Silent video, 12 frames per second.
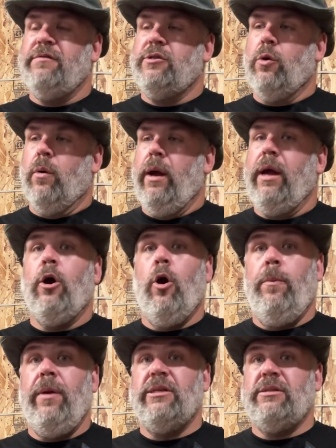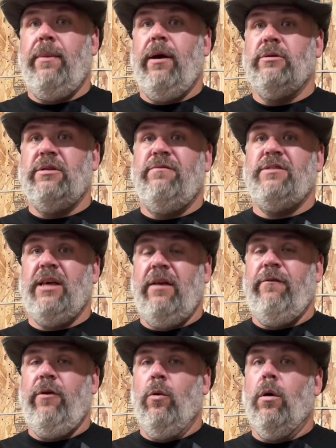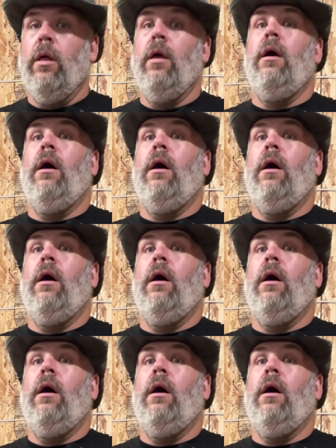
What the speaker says: storing copious amounts of said fuel